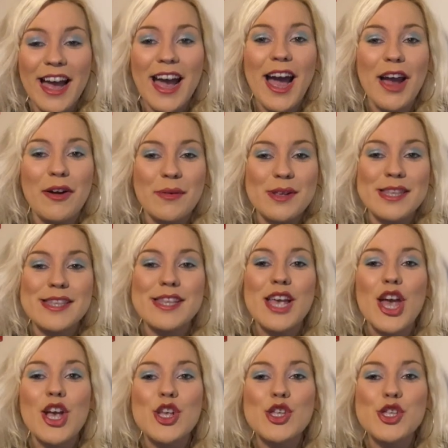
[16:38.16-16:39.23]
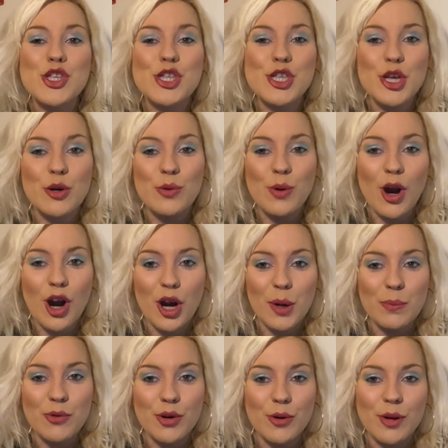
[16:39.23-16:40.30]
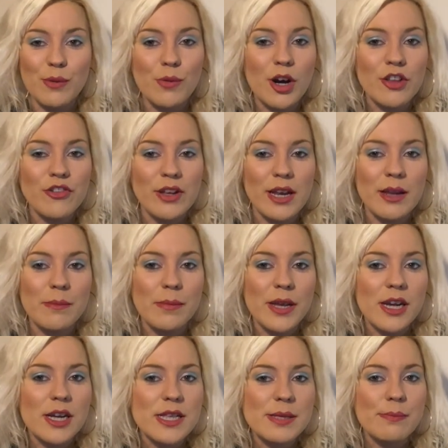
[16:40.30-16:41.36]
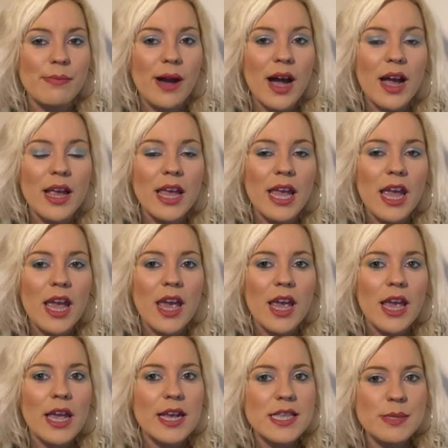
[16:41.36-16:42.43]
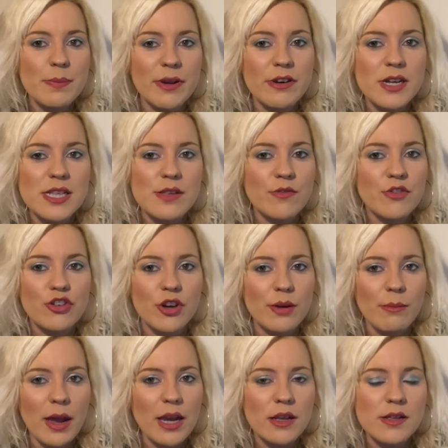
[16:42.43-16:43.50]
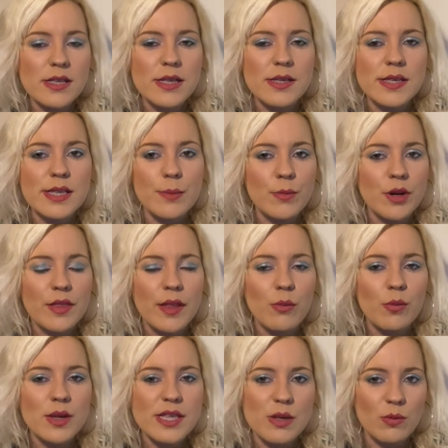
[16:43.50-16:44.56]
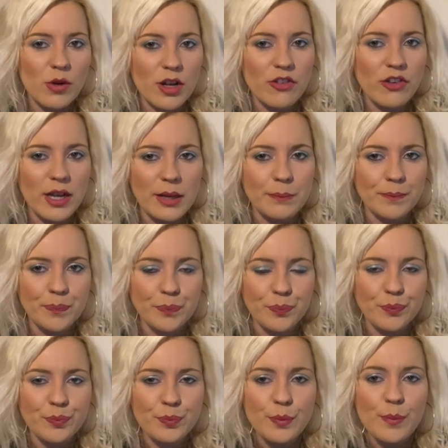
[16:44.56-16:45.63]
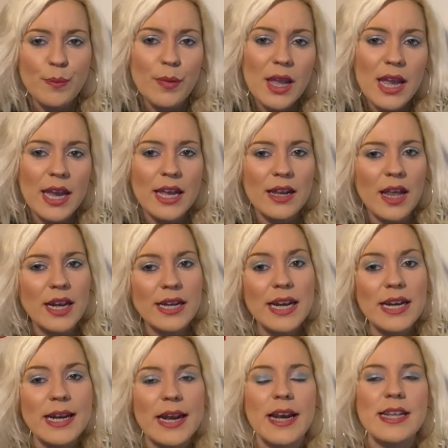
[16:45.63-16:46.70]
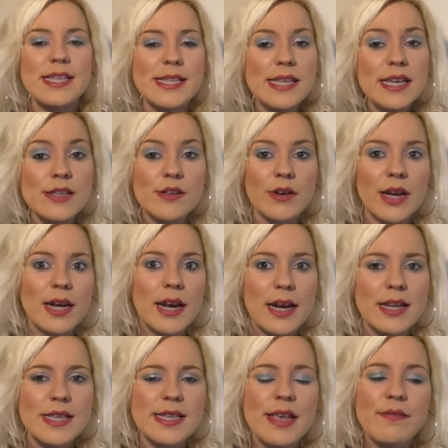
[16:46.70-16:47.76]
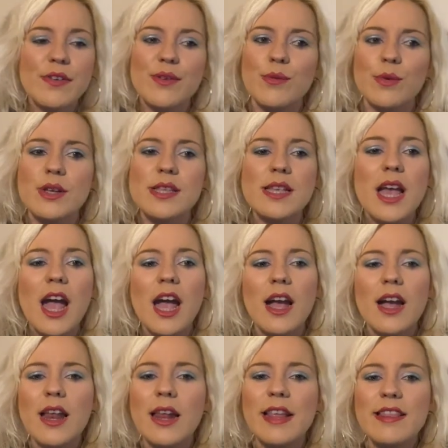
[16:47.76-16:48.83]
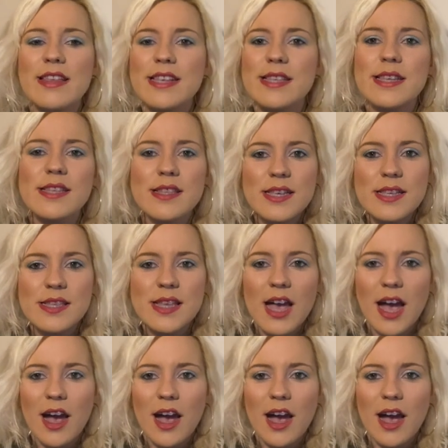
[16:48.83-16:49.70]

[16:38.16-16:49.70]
I was so heartbroken watching it, because my experience of Shawn Michaels as someone that wasn't watching in like 1996 or 1997 was like, this is this